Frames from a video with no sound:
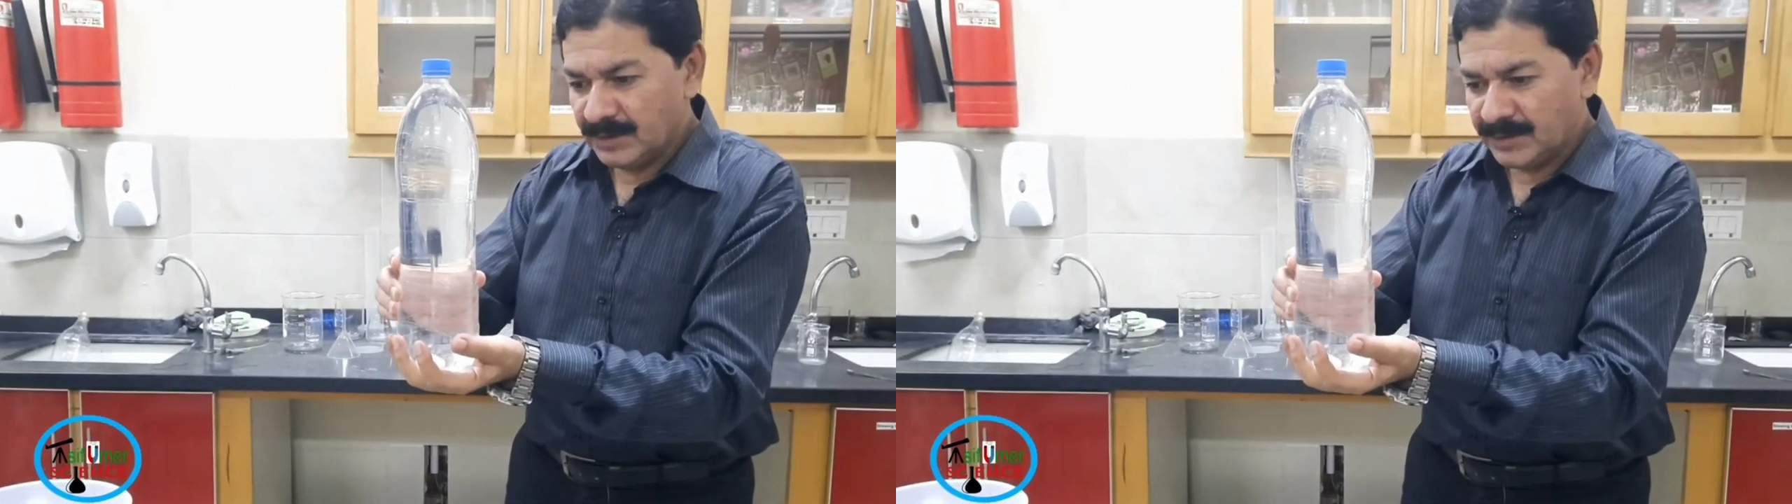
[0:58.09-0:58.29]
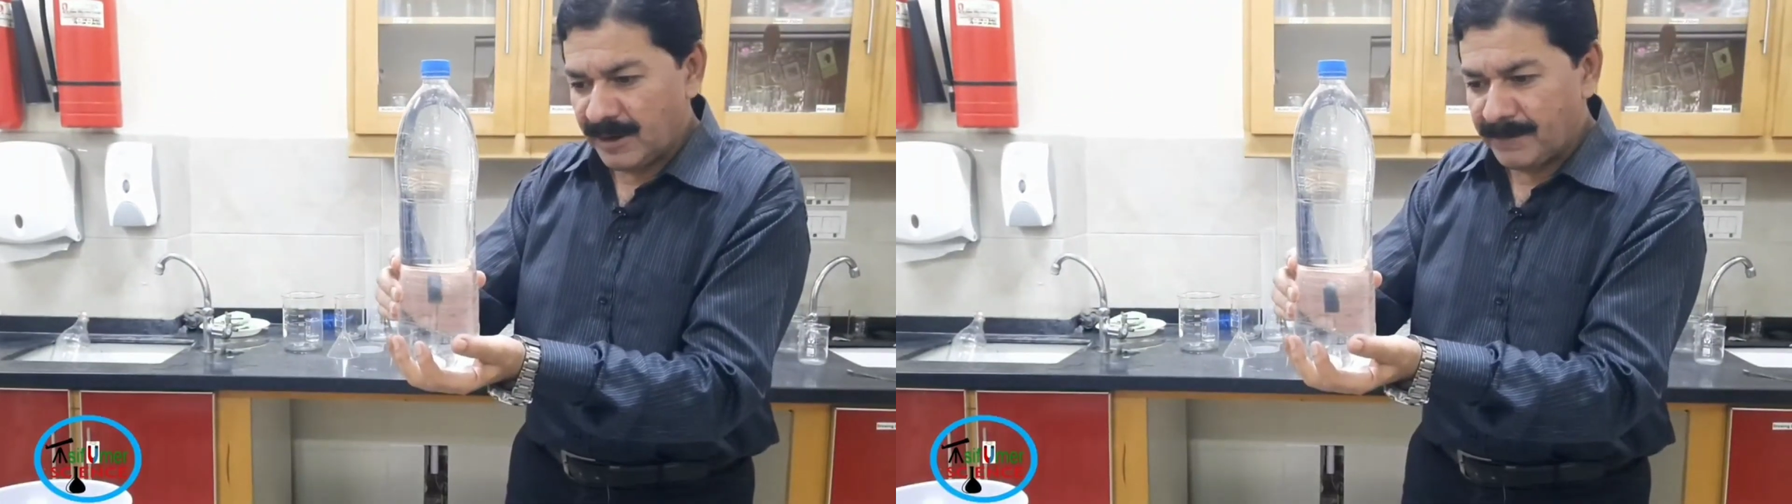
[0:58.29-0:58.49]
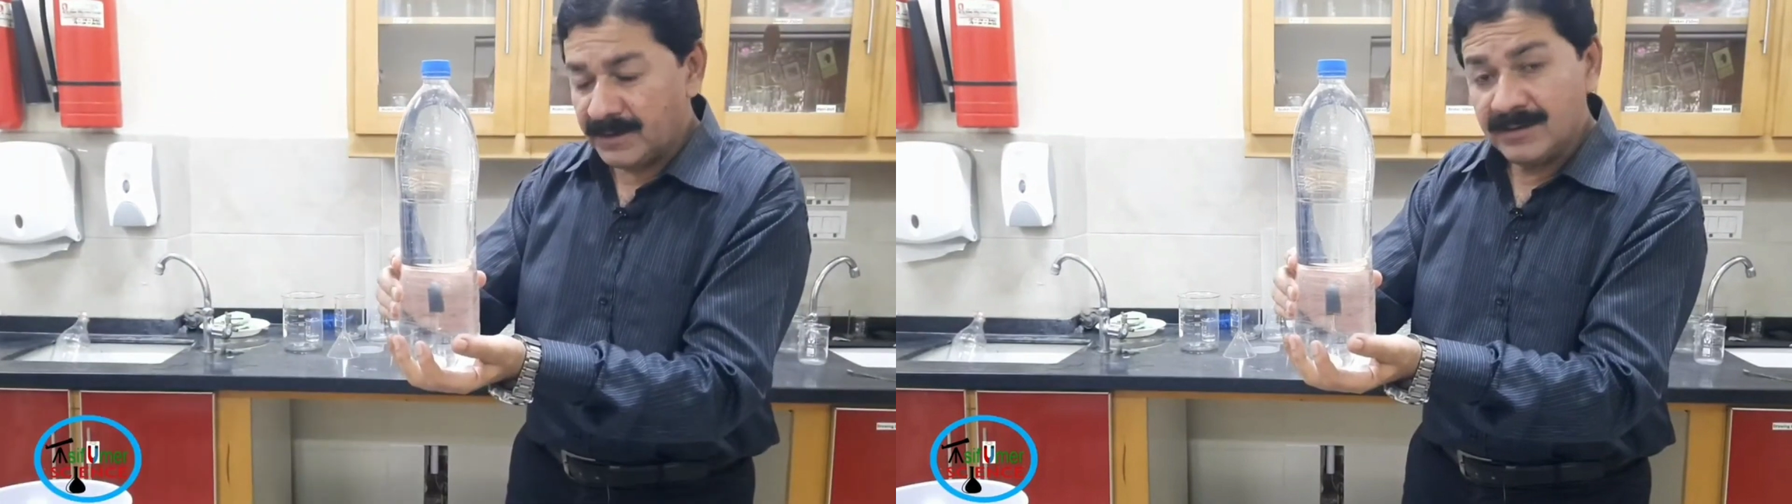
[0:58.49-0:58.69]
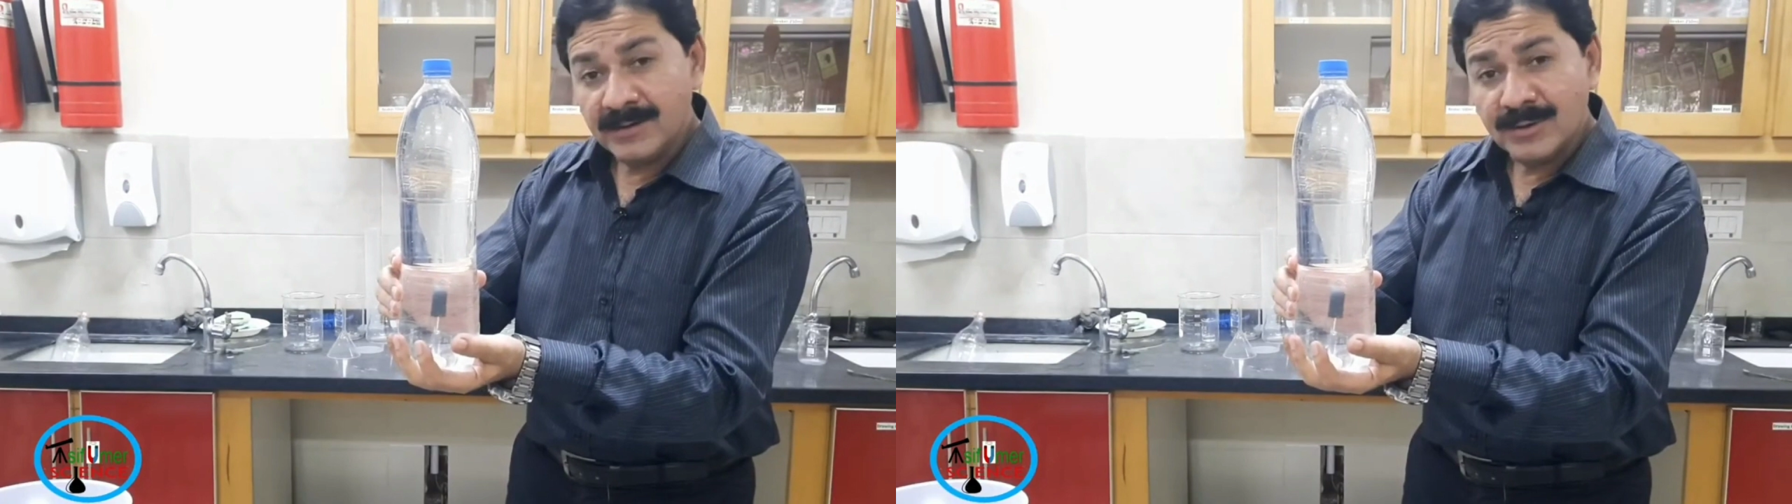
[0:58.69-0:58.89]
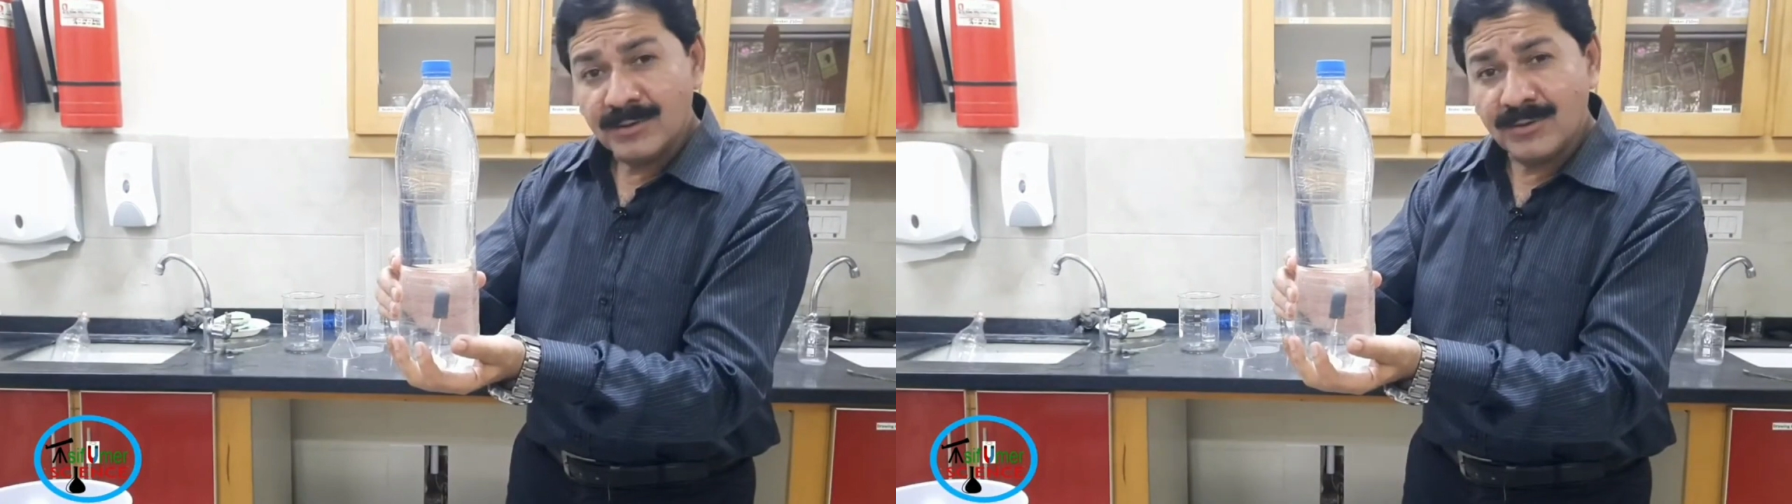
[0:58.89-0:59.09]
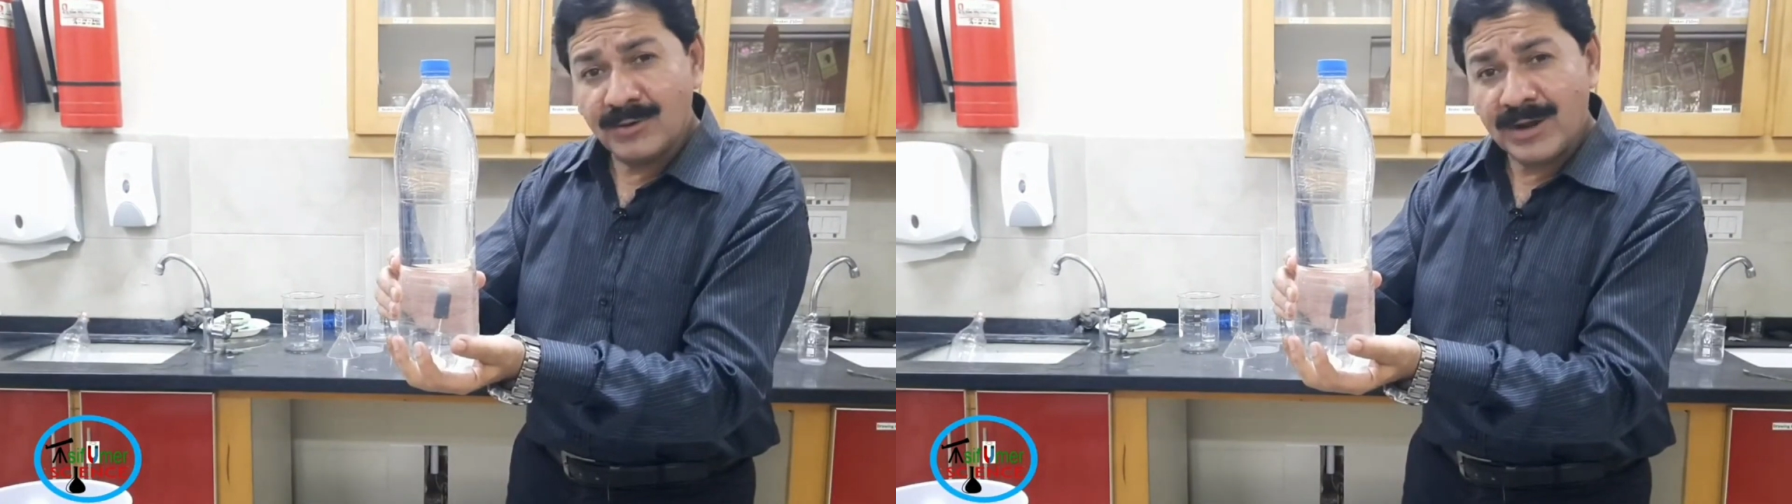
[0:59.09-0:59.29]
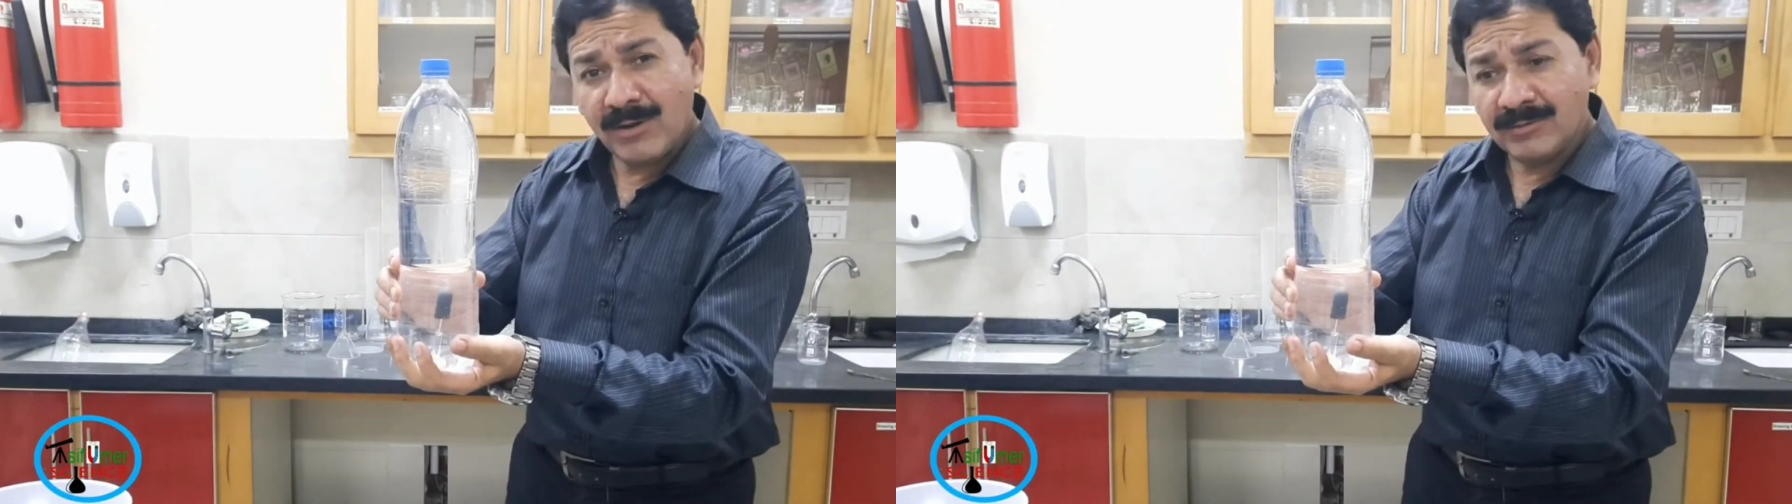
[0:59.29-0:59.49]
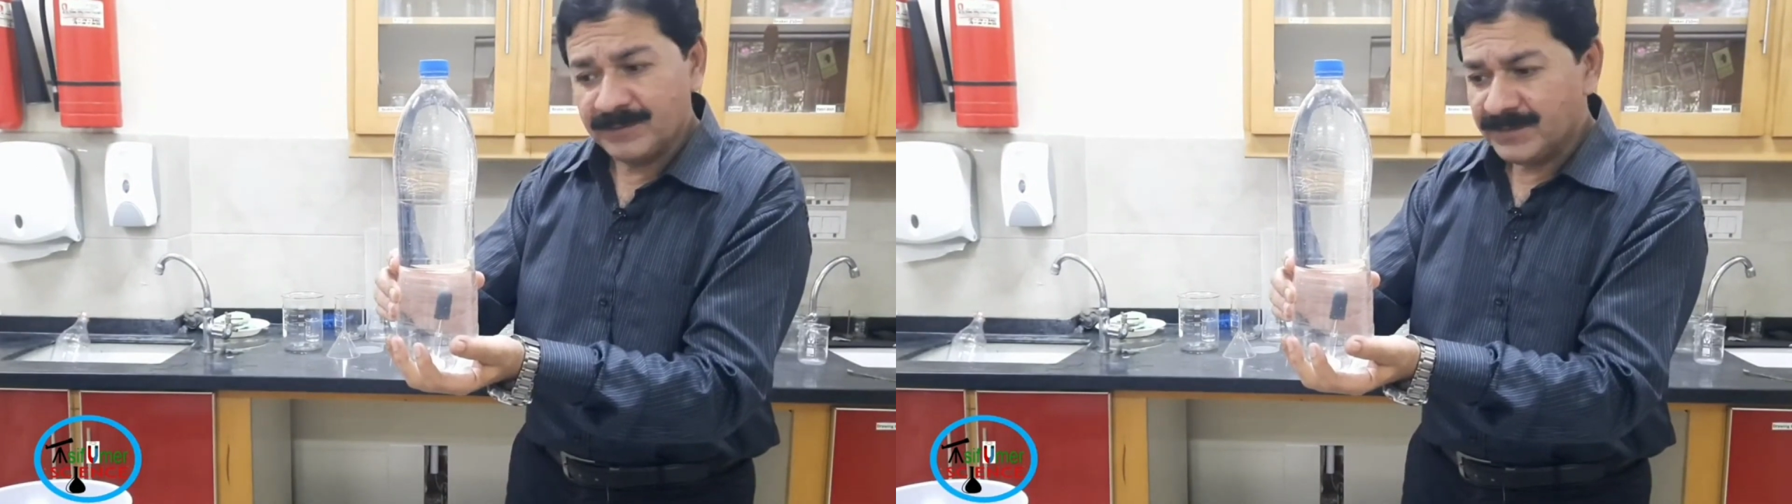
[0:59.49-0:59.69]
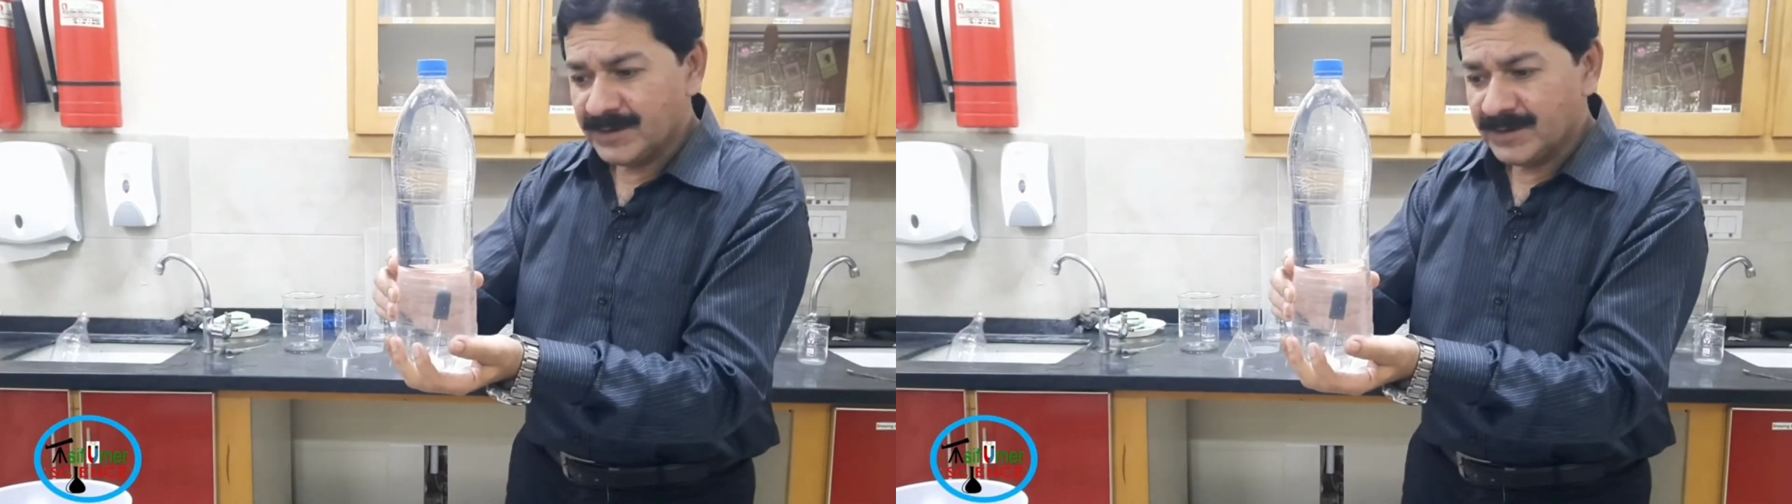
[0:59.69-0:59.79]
dropper go down,